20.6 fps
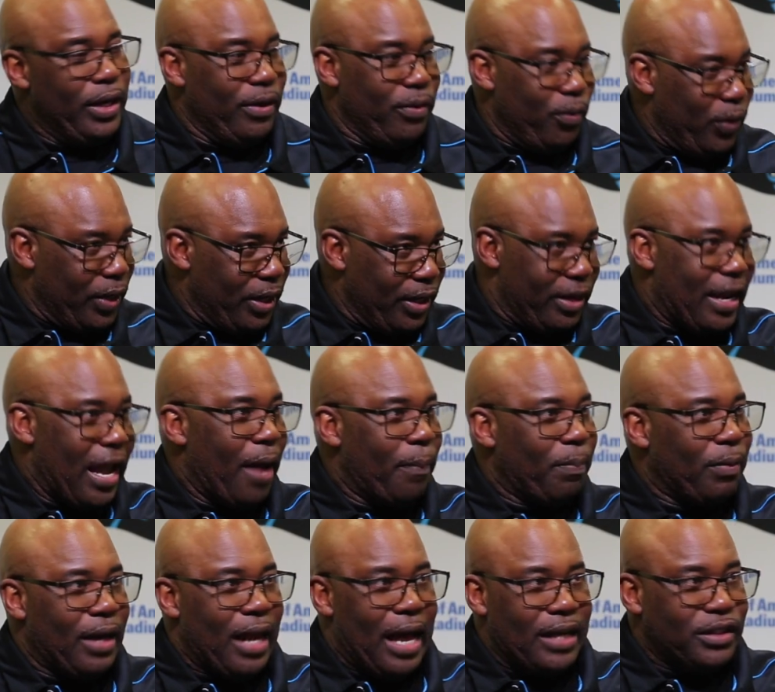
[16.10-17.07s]
We
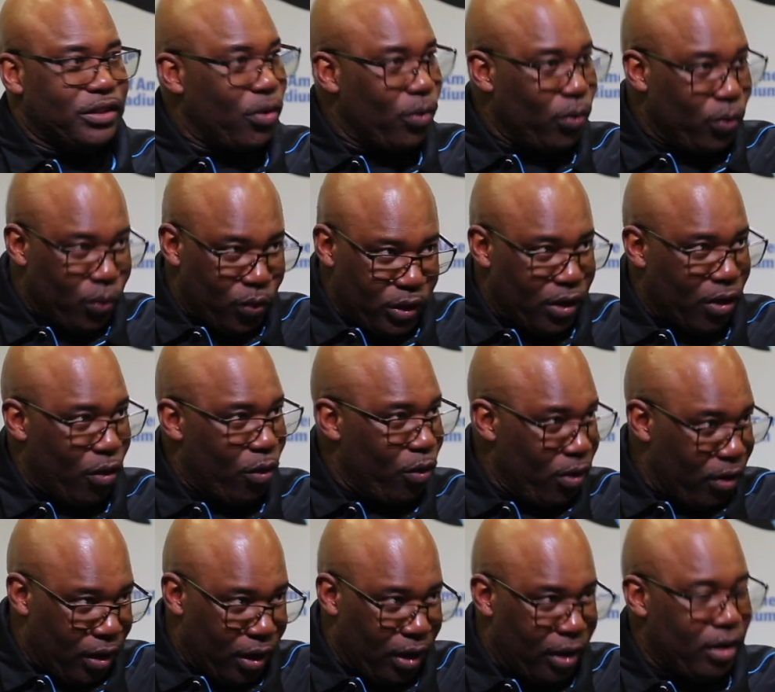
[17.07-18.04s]
capitalized on, you
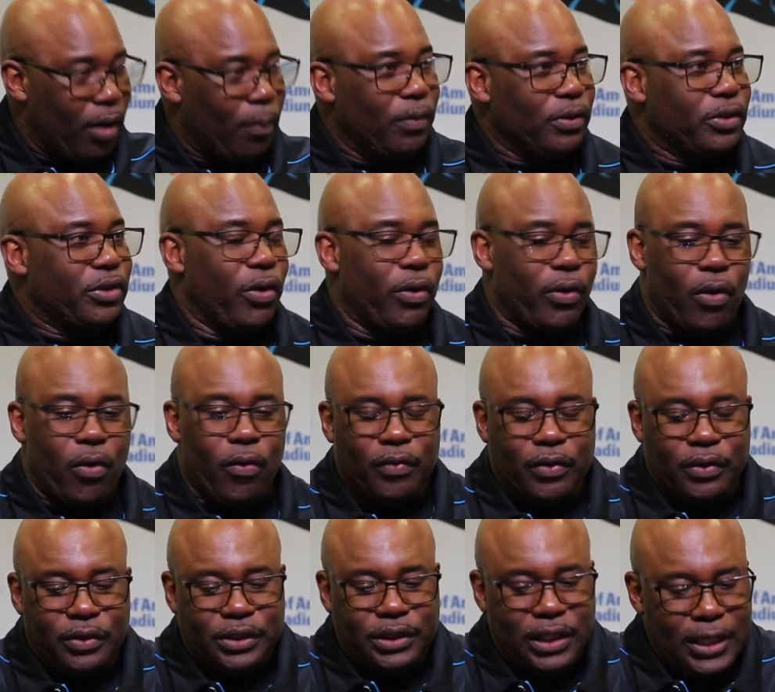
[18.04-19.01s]
know, a couple
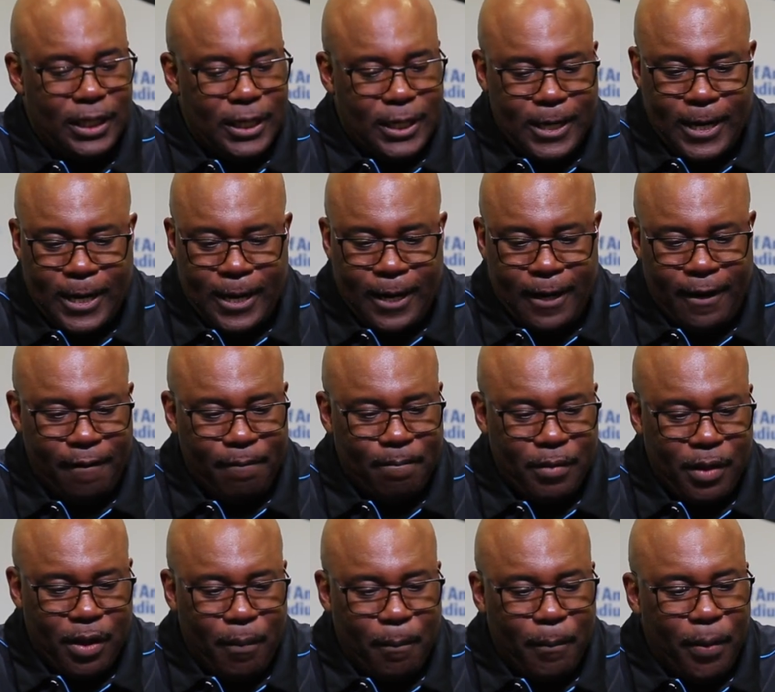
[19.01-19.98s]
turnovers,
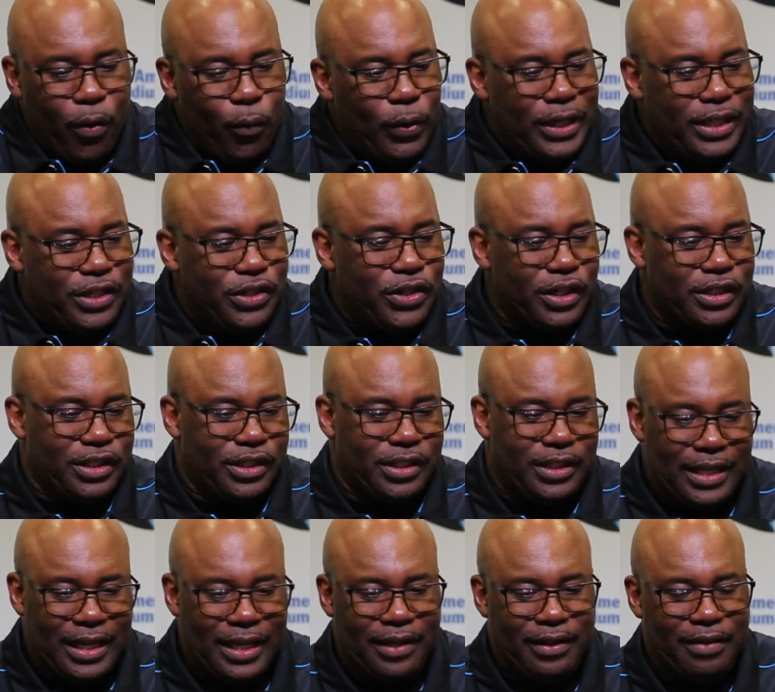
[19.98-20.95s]
but we
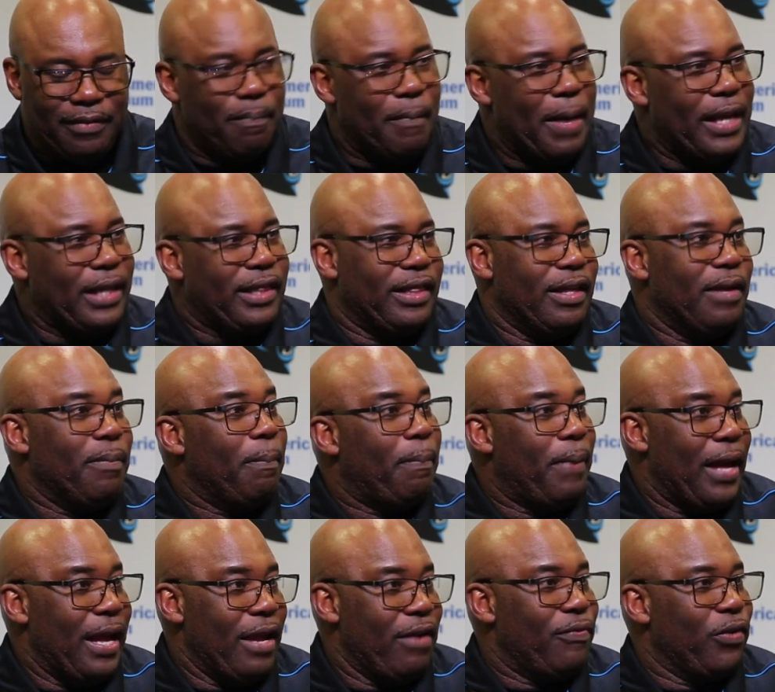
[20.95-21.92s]
just didn't make them
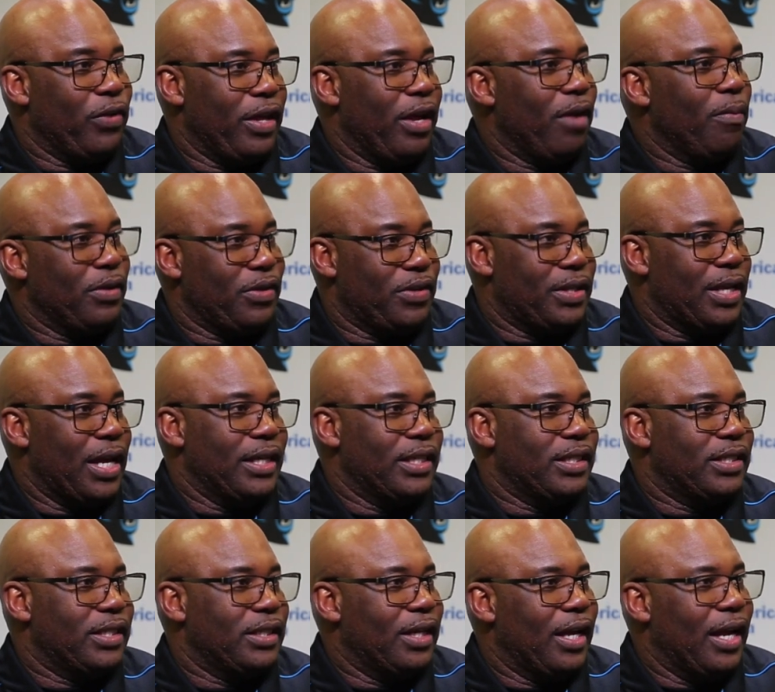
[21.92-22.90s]
pay for their
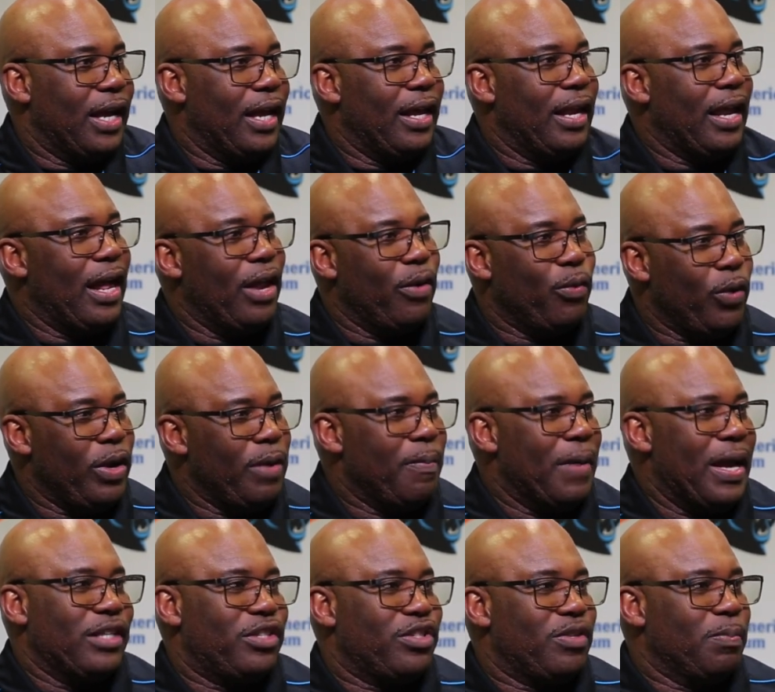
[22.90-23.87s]
mistakes. And we
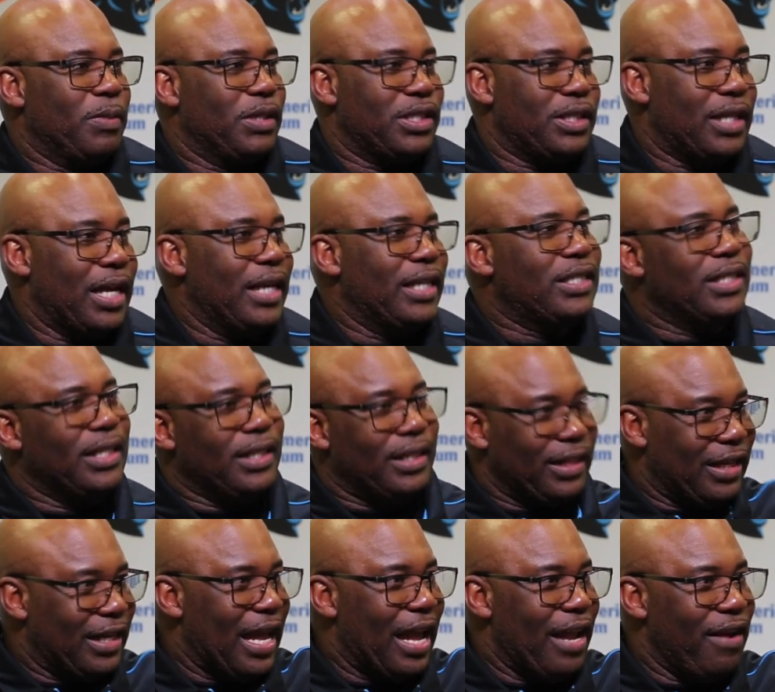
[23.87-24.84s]
made some mistakes
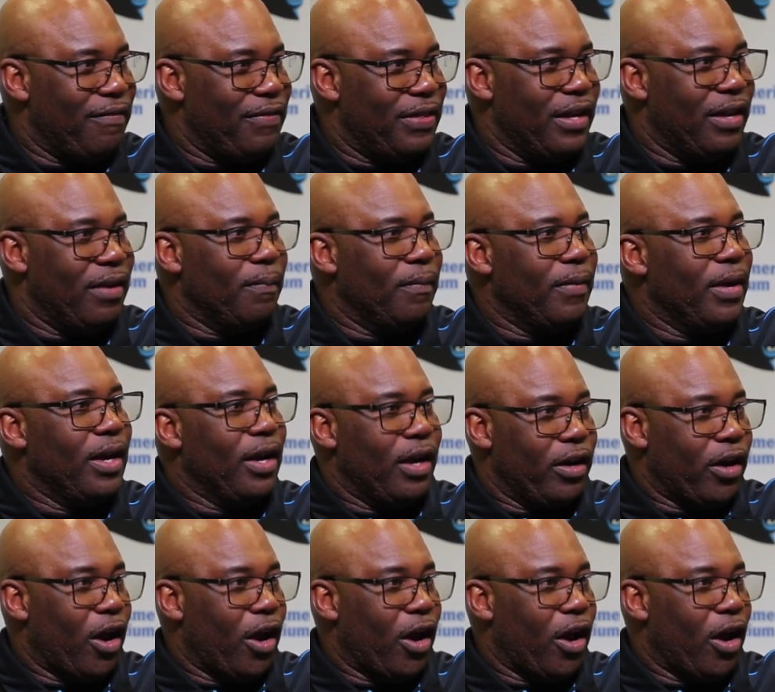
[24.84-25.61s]
and gave them an